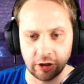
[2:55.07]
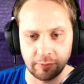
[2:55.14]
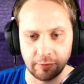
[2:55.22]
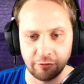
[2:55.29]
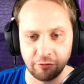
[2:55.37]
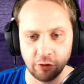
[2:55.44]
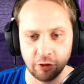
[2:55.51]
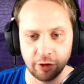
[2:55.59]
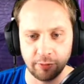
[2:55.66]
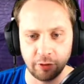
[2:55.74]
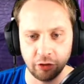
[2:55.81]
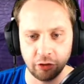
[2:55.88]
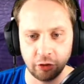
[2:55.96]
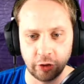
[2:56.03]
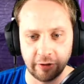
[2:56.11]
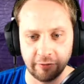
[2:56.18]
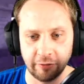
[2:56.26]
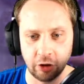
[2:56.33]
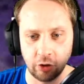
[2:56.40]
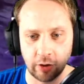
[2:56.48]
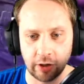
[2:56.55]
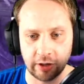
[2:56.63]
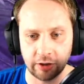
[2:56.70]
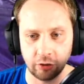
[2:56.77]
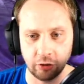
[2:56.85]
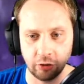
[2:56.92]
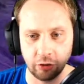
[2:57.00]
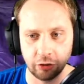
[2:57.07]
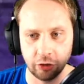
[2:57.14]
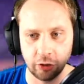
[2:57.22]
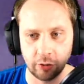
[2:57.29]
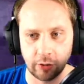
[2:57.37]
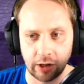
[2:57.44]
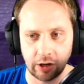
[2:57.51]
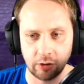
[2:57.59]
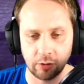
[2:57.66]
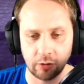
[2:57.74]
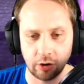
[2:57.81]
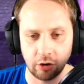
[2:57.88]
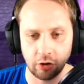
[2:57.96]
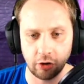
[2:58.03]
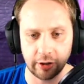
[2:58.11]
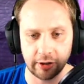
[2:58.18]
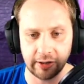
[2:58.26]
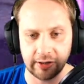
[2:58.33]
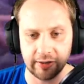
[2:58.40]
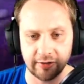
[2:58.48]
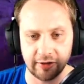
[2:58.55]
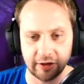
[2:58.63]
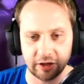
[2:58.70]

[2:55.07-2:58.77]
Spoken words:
before the boss you never know, and you don't know how hard it is at